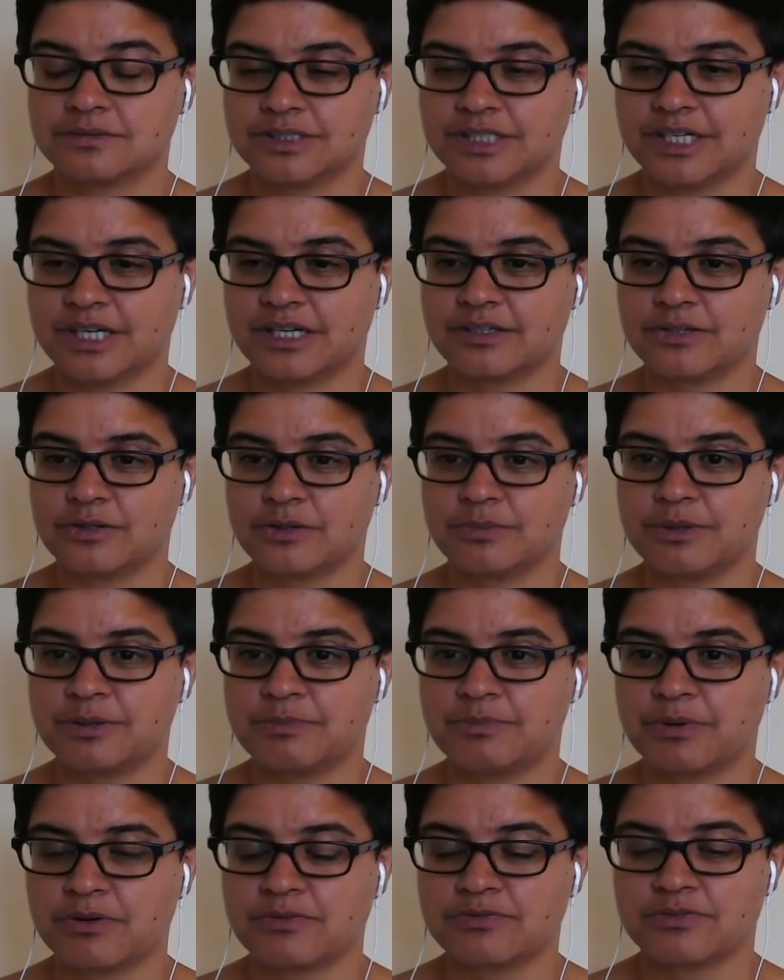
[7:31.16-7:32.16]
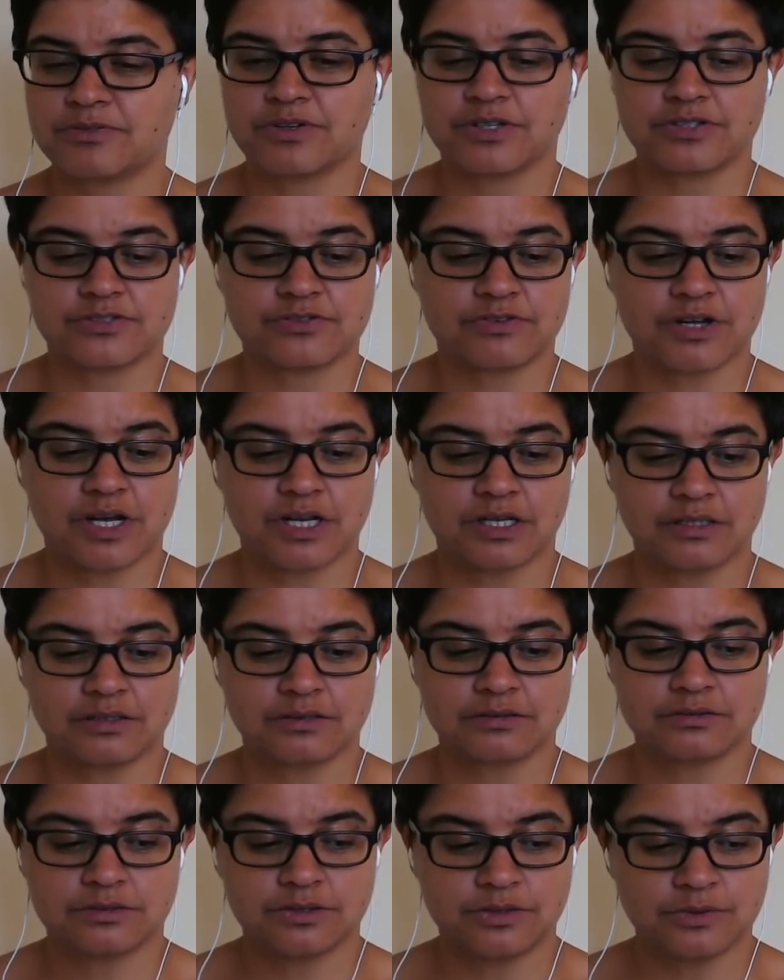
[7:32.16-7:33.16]
Yeah, you and me both, Asara.
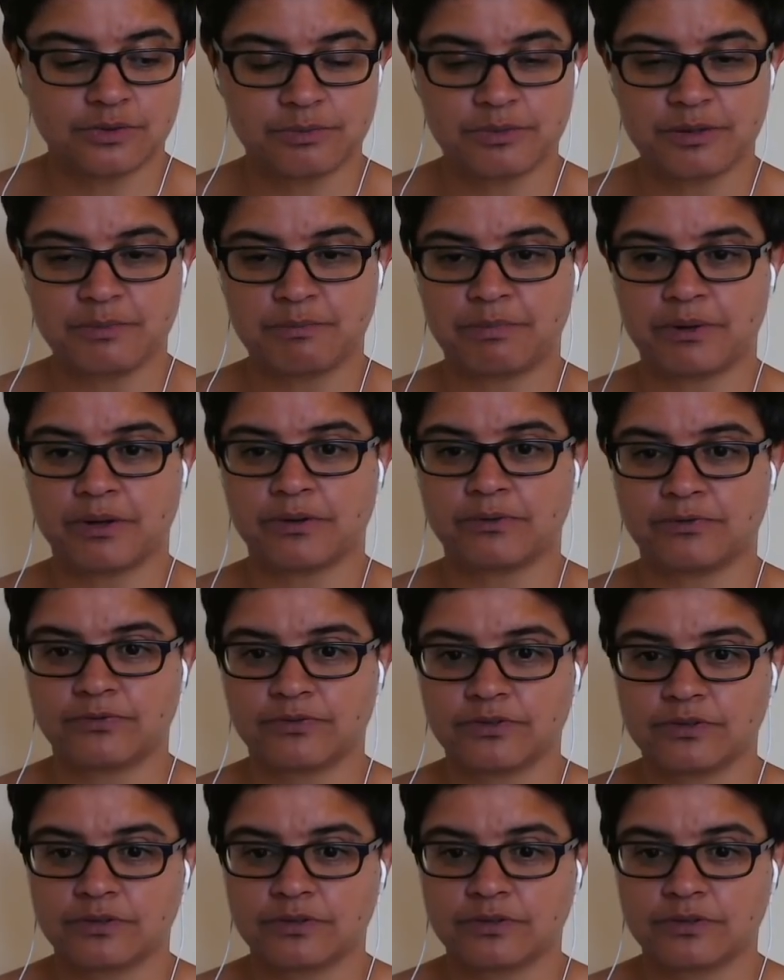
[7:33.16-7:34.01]
You and me both.